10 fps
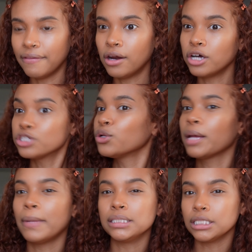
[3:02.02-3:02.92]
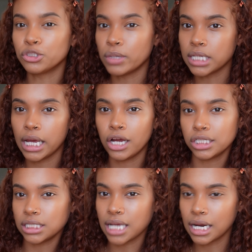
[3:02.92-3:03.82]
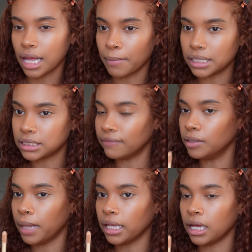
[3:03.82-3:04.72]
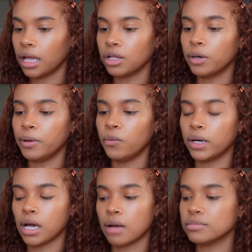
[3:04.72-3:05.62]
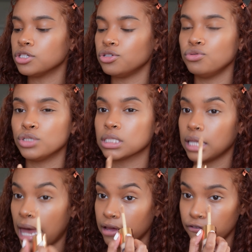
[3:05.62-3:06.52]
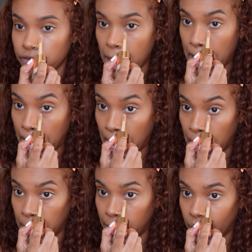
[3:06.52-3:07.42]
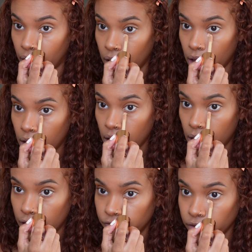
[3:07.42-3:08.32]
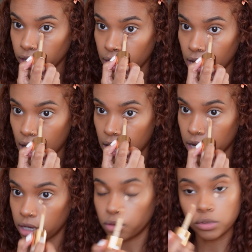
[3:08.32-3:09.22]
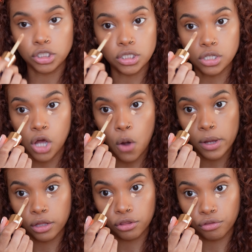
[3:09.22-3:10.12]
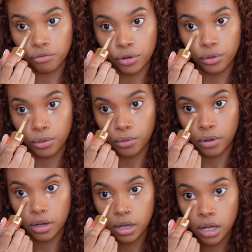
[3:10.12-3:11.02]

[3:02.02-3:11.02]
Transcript: and then also like my sister wasn't here and she's kind of like my safety blanket a little bit when it comes to just life and i feel like i was just going through